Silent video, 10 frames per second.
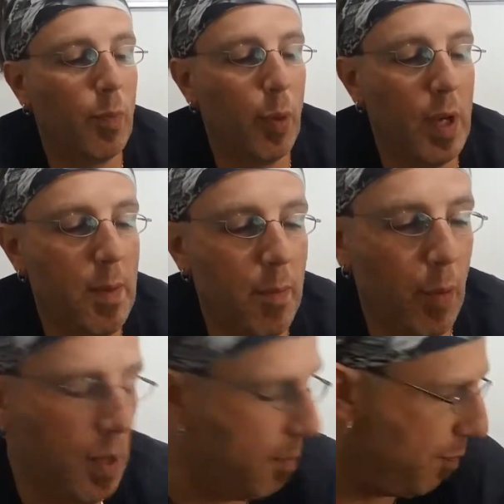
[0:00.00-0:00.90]
pretty
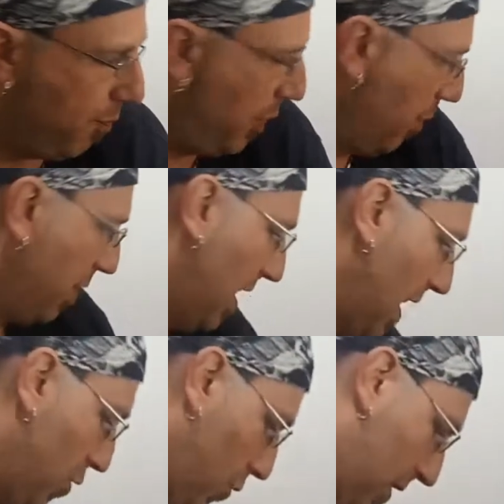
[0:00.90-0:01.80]

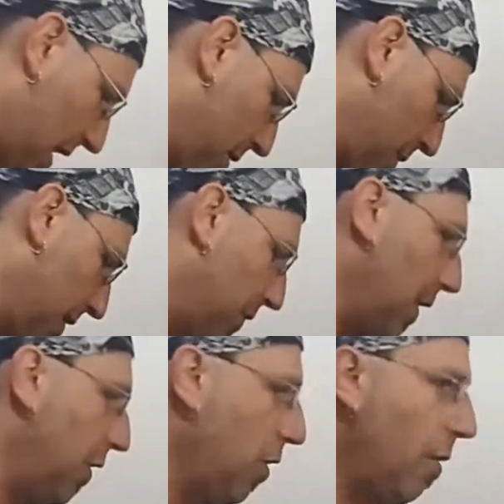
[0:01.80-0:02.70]
substantial Sandman
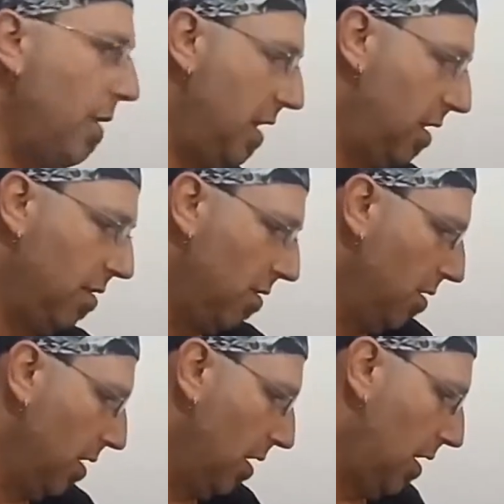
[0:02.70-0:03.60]
figure. I mean,
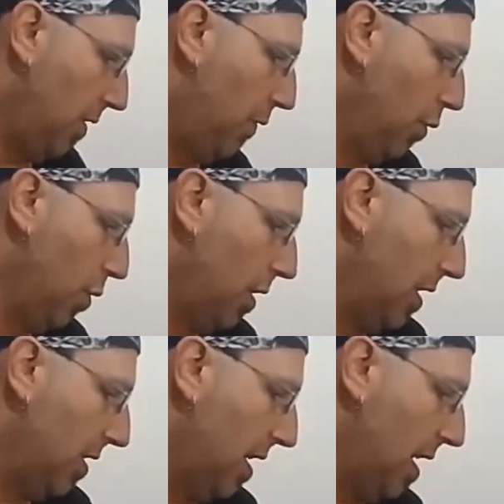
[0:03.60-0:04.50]
if you look
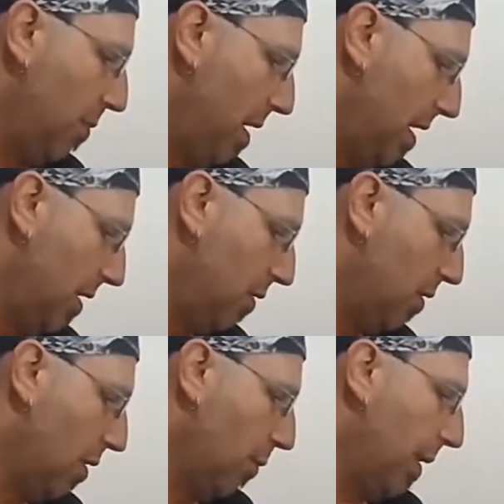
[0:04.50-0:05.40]
at Sandman
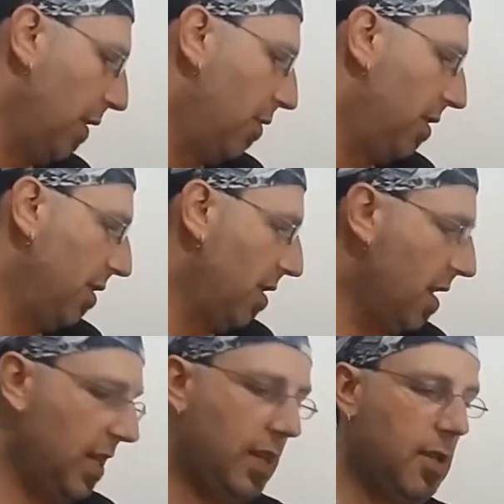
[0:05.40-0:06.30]
compared to
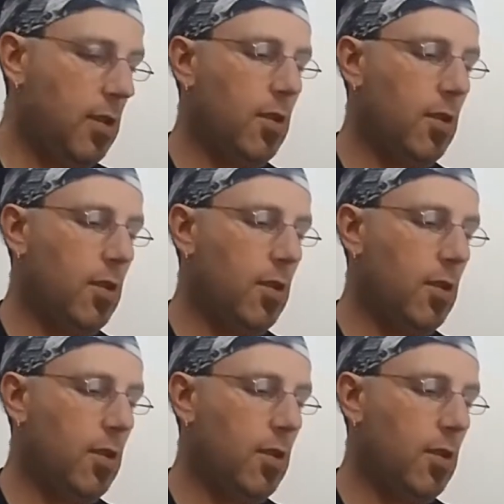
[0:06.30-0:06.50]
like